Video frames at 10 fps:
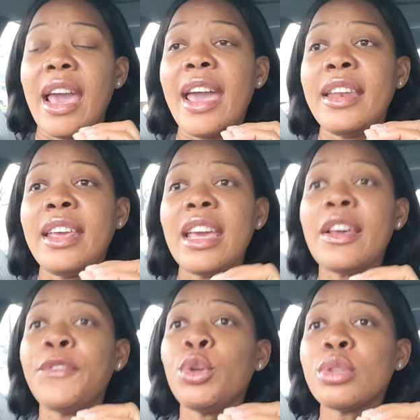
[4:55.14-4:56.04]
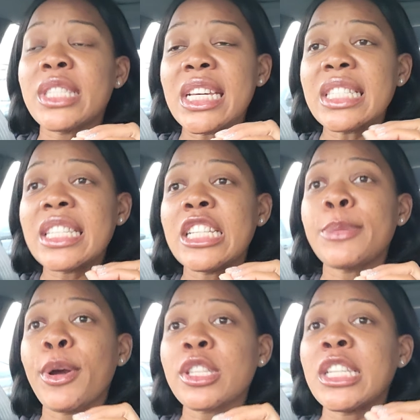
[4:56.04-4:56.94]
And then if you sense that this
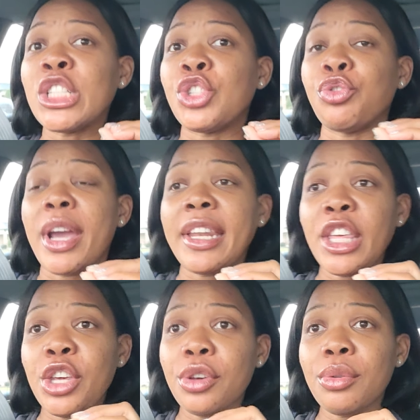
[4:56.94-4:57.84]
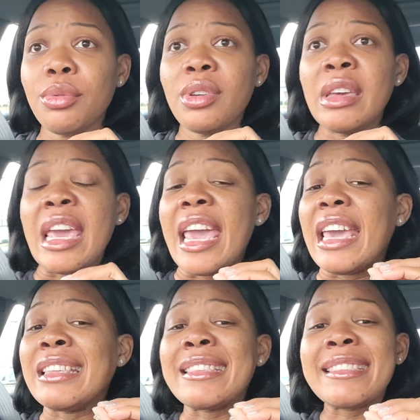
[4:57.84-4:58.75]
person is draining you,
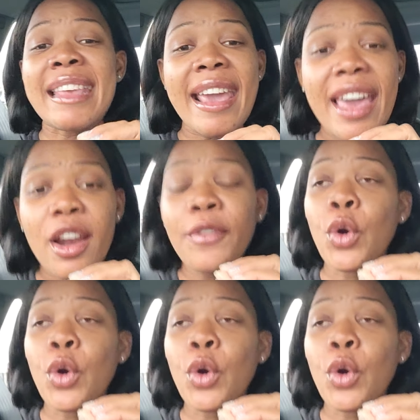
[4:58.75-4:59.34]
instead of